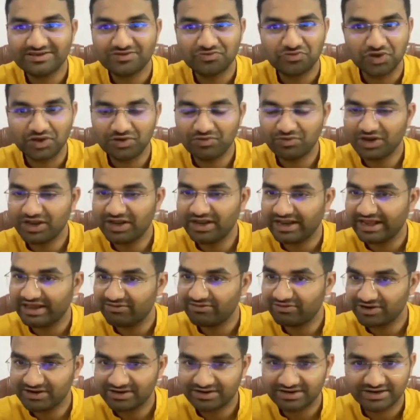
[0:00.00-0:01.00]
we will
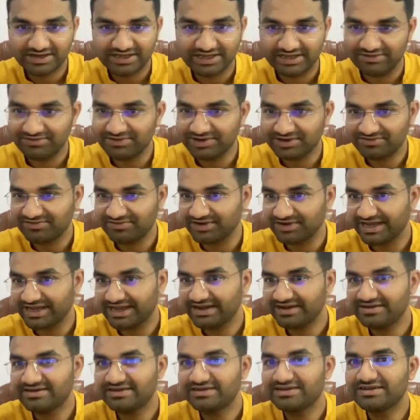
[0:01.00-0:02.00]
never ever
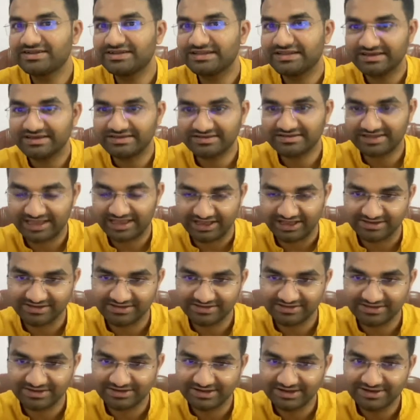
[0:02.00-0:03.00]
forget these
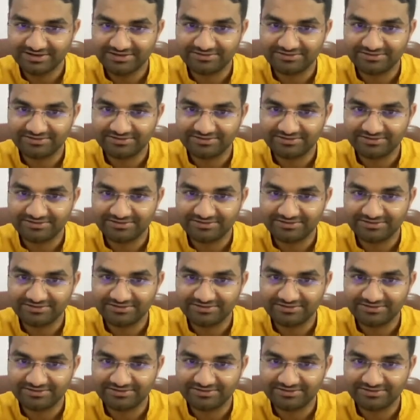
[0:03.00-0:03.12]
things.